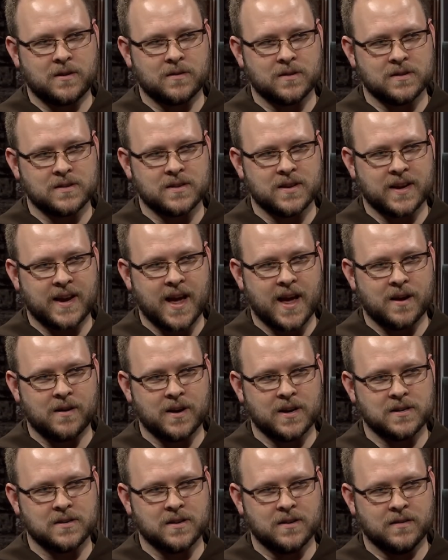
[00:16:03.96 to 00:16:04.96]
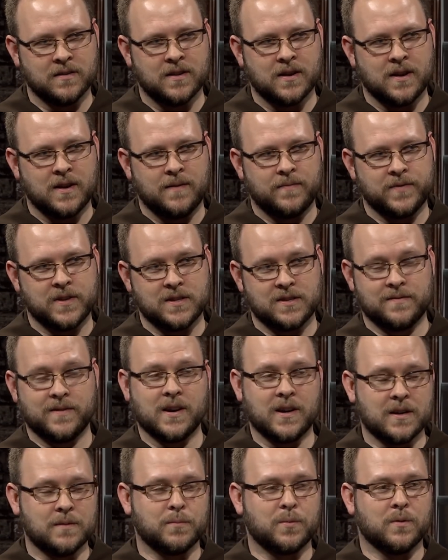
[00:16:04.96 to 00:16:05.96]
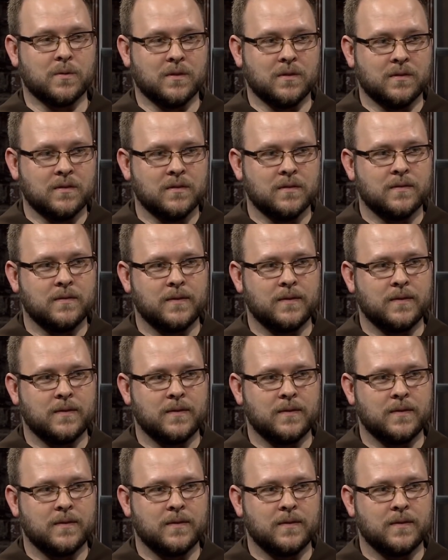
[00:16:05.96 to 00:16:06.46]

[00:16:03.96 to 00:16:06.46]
Eucharistic adoration is very important.